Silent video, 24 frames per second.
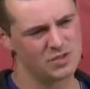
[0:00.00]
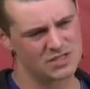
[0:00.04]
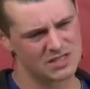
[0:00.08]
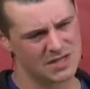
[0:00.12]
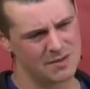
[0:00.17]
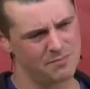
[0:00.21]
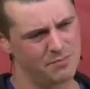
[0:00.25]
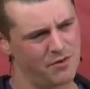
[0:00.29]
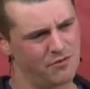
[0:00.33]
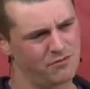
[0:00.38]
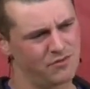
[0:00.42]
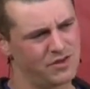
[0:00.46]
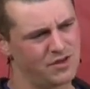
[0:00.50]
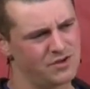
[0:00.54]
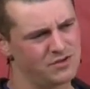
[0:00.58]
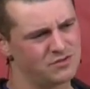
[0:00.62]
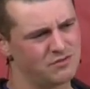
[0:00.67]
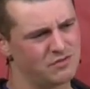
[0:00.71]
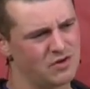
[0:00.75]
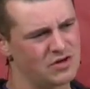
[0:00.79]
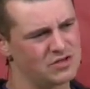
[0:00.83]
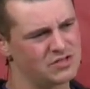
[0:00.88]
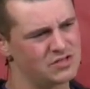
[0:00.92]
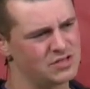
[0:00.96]
We skip over
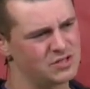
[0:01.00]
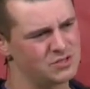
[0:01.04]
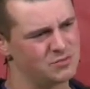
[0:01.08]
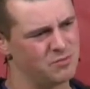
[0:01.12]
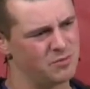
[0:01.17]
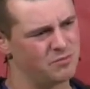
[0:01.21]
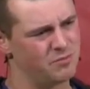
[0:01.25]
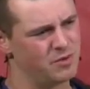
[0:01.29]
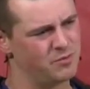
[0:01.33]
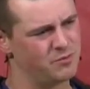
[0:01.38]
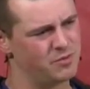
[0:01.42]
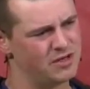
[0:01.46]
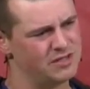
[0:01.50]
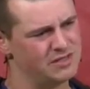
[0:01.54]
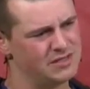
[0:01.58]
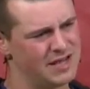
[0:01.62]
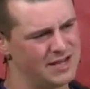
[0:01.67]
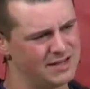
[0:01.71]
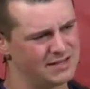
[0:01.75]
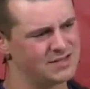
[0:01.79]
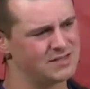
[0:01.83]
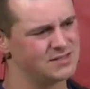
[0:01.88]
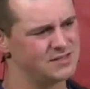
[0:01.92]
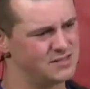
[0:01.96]
those verses when we read
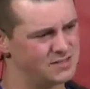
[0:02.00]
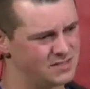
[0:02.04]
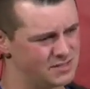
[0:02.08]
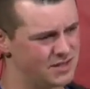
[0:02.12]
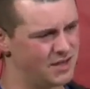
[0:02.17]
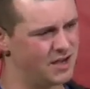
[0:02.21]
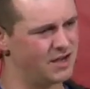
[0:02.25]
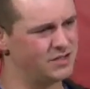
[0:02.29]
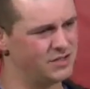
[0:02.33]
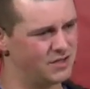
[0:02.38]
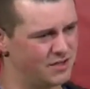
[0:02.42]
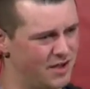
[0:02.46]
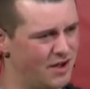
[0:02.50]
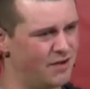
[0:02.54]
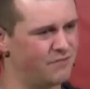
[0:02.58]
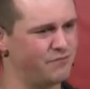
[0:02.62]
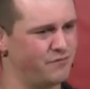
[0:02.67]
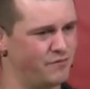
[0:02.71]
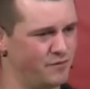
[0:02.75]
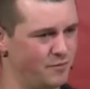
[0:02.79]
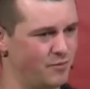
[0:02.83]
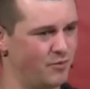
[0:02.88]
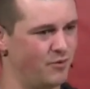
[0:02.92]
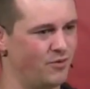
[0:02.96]
that because it's
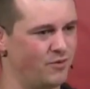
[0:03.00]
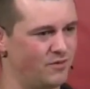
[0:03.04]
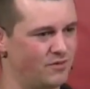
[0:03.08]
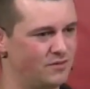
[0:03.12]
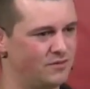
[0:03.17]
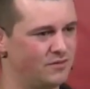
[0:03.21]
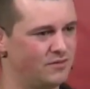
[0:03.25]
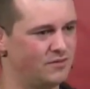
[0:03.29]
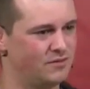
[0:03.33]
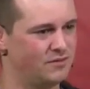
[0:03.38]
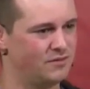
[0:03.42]
uncomfortable.